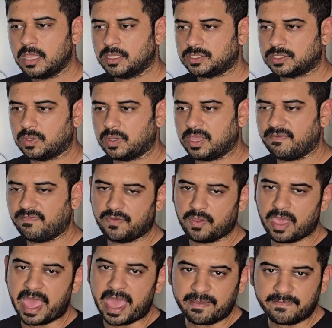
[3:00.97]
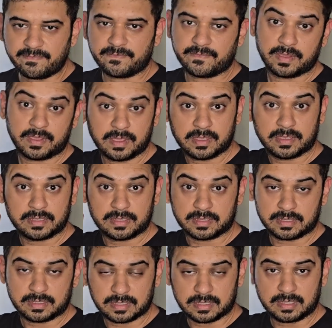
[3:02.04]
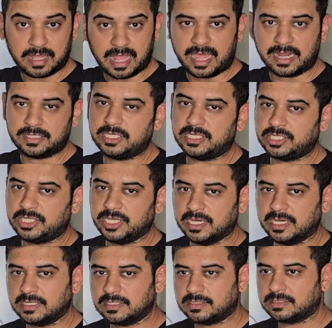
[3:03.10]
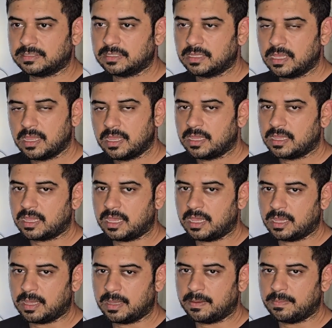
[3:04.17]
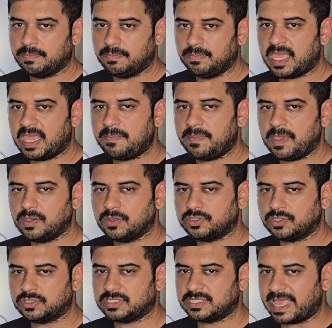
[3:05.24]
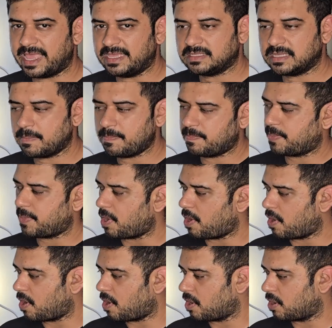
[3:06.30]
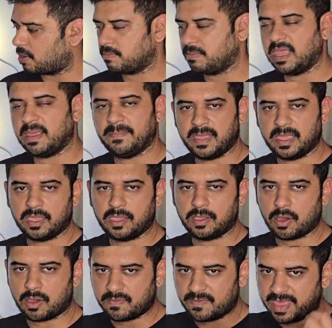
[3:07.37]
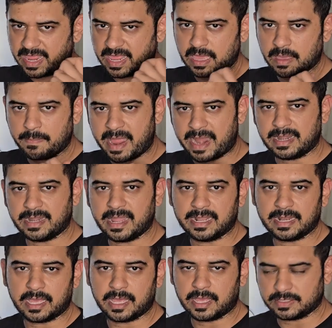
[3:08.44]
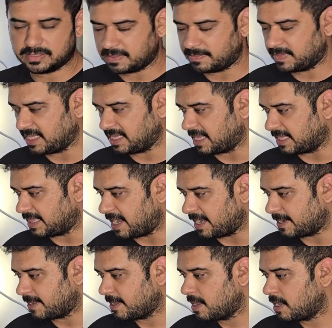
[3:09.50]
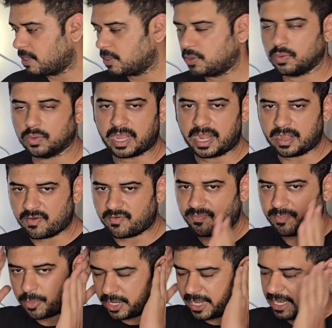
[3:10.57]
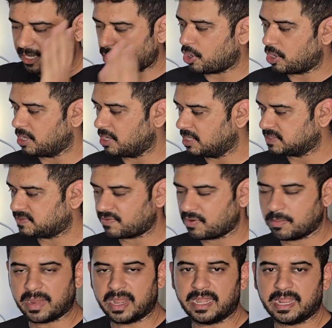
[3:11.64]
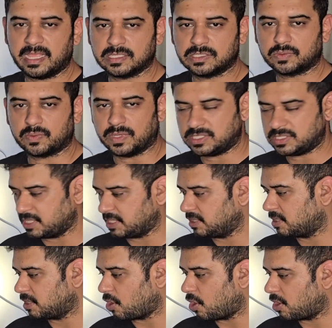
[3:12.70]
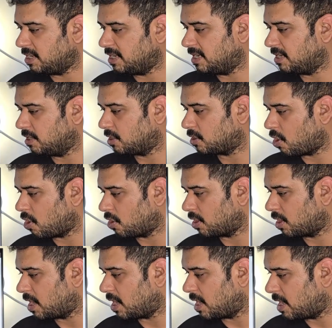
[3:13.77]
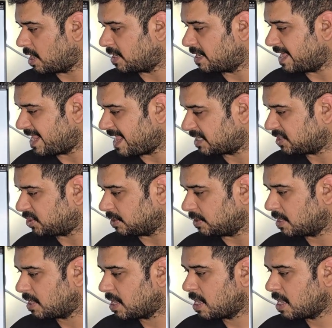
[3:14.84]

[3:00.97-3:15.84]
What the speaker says: So if you have largish ears, maybe you should size up, or maybe you're wearing a bandana or something like that to kind of protect your ears from getting squished in the wrong direction.